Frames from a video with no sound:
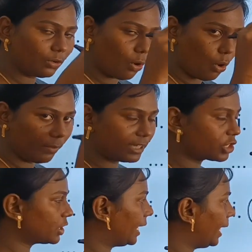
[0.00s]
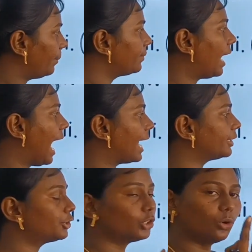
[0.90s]
oval shape
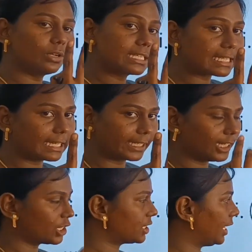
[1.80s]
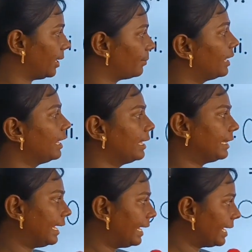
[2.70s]
and two circle shape. The
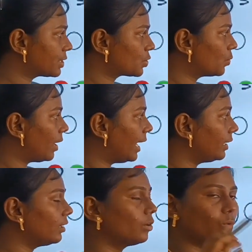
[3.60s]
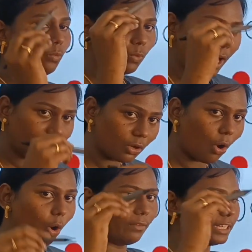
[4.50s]
next one
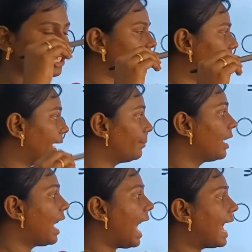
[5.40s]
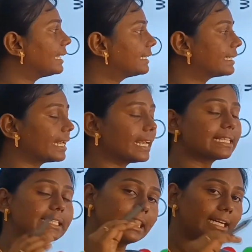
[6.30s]
oval shape and
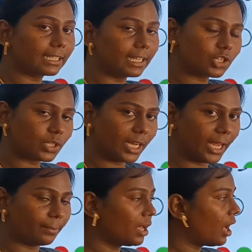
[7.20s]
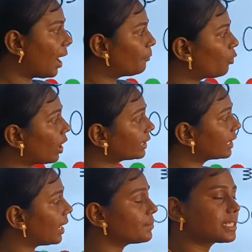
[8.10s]
three circle shape. What
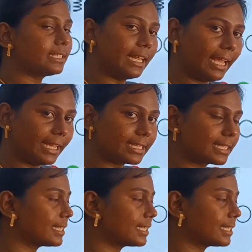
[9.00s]
comes next?